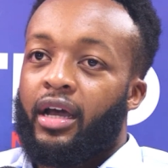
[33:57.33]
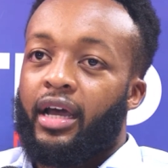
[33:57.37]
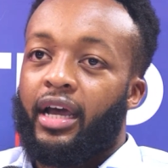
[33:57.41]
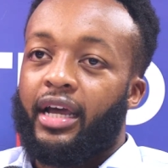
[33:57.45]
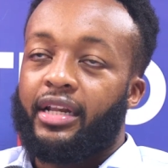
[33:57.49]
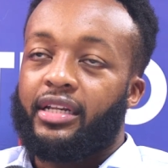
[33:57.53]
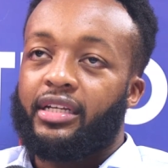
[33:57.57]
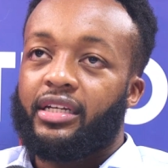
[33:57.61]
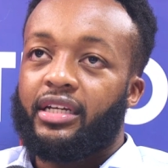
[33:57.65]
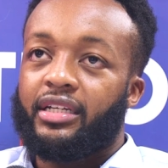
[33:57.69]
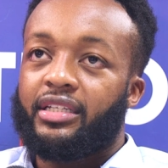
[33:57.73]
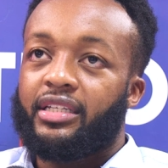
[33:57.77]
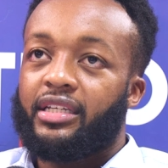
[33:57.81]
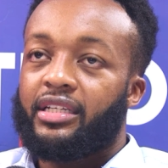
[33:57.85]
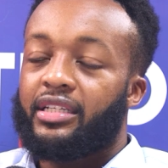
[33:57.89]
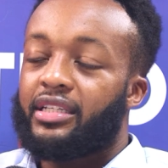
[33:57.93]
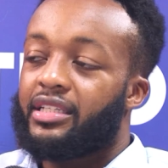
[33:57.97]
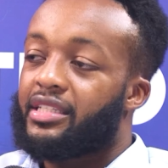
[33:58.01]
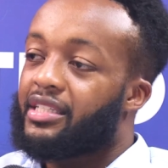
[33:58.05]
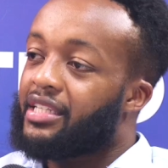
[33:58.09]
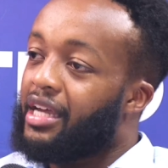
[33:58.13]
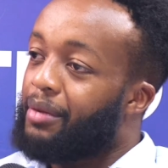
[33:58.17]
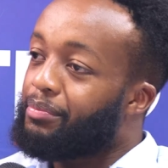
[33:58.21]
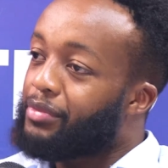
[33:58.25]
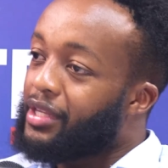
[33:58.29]
And
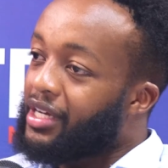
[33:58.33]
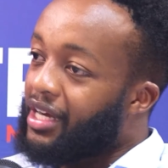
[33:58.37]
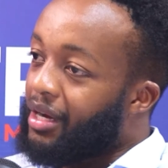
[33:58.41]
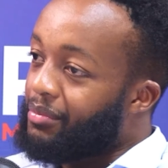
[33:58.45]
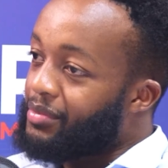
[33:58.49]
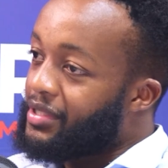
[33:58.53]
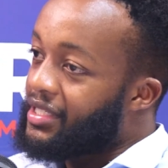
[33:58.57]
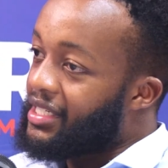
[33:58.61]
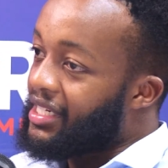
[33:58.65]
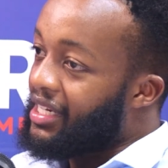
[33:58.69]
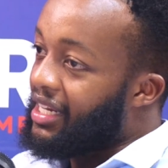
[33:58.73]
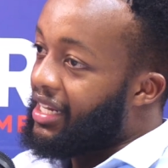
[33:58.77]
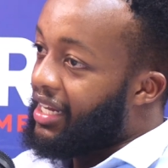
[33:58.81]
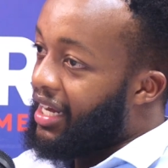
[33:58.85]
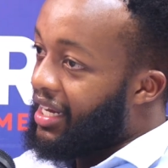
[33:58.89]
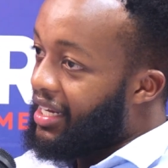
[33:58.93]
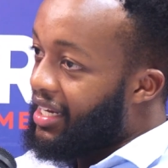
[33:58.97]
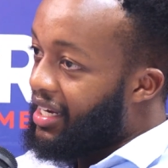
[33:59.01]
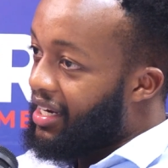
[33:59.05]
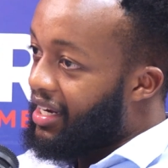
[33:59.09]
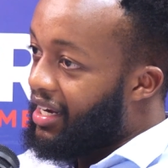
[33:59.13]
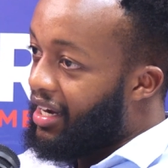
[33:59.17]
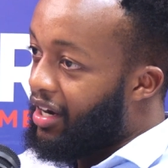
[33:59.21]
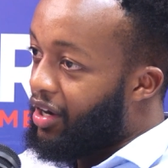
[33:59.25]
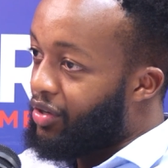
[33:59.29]
it's something I'm still
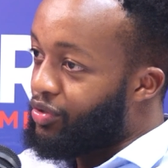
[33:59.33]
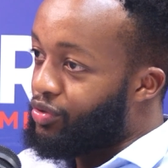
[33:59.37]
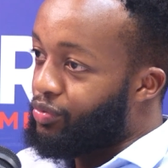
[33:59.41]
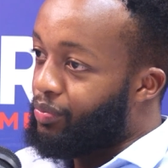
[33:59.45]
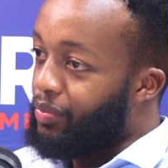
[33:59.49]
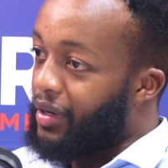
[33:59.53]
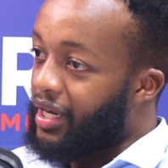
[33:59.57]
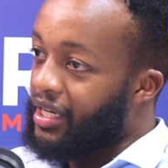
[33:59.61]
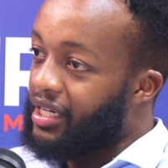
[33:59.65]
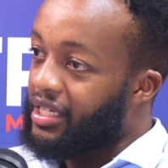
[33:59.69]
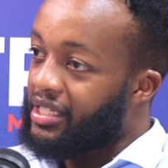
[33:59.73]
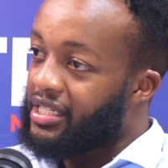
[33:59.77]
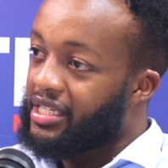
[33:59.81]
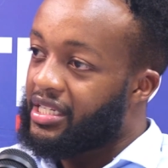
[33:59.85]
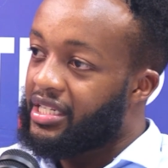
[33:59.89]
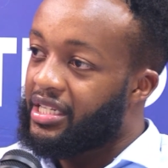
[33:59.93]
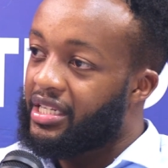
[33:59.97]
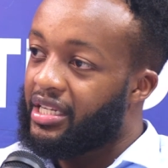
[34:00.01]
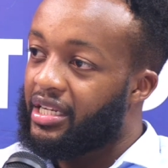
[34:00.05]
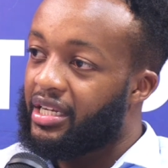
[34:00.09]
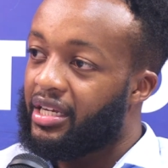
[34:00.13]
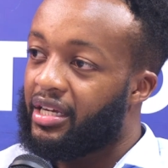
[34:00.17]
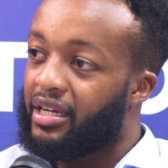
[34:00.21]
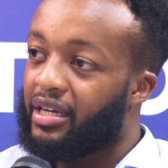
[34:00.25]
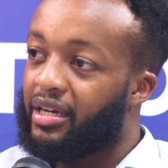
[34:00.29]
learning how to
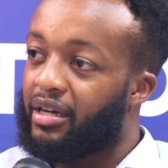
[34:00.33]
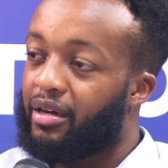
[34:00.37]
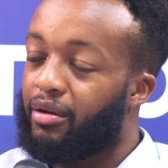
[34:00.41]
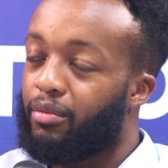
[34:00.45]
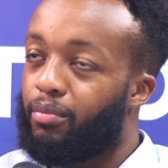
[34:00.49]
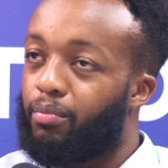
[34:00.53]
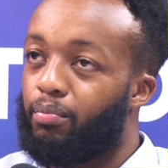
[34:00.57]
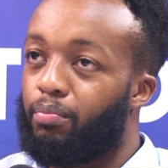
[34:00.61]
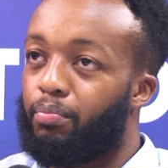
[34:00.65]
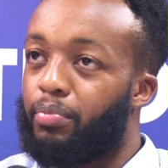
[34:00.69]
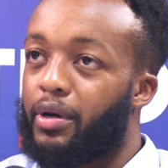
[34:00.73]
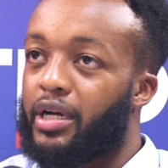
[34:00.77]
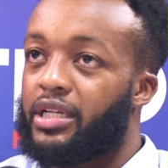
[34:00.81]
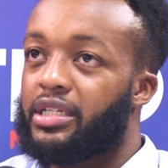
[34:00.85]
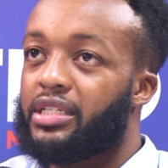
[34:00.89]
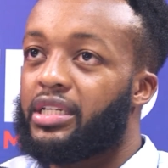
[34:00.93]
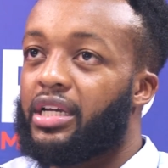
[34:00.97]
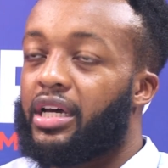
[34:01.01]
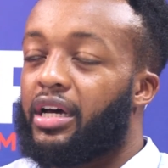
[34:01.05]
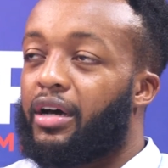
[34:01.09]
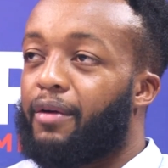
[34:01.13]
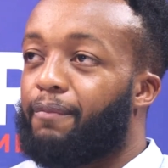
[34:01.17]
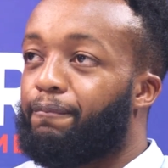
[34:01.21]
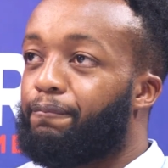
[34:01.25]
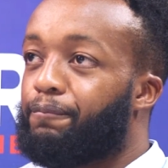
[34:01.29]
balance. But
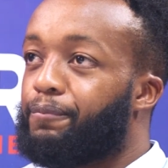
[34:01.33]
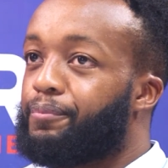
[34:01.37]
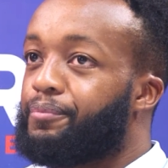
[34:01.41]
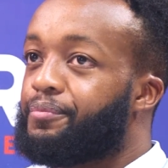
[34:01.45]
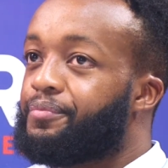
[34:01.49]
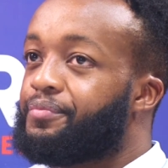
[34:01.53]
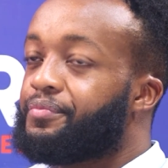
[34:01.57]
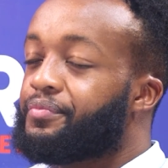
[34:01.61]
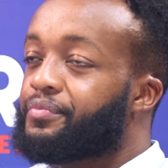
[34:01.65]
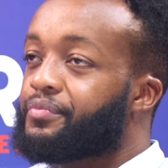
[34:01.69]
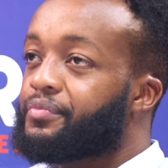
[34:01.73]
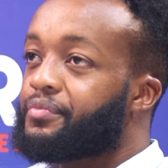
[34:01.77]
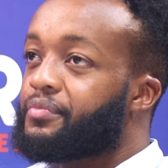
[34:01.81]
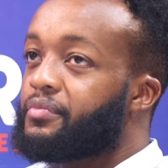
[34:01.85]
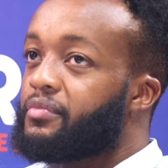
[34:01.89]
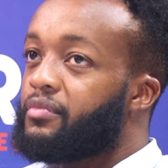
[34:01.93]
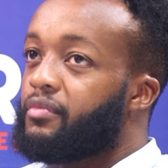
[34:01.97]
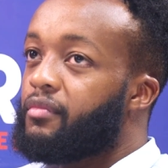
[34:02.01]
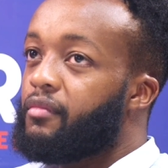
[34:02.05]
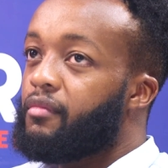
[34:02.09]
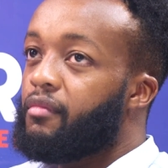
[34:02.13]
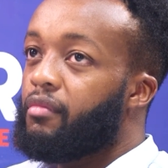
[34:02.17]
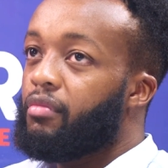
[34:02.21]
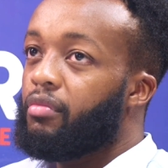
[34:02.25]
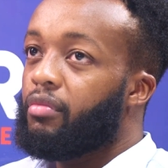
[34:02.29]

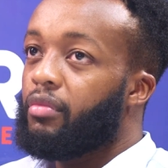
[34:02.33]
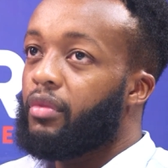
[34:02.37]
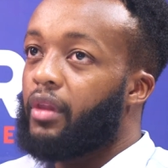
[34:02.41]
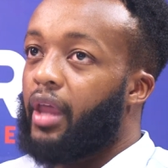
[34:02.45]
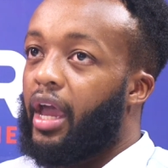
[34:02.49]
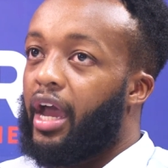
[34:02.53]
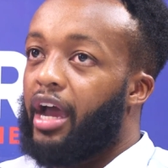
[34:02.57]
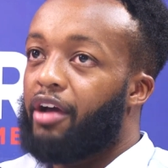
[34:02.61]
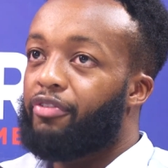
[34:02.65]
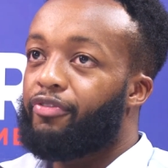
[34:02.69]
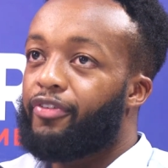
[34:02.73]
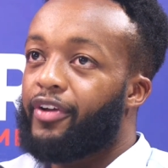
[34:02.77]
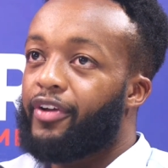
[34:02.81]
I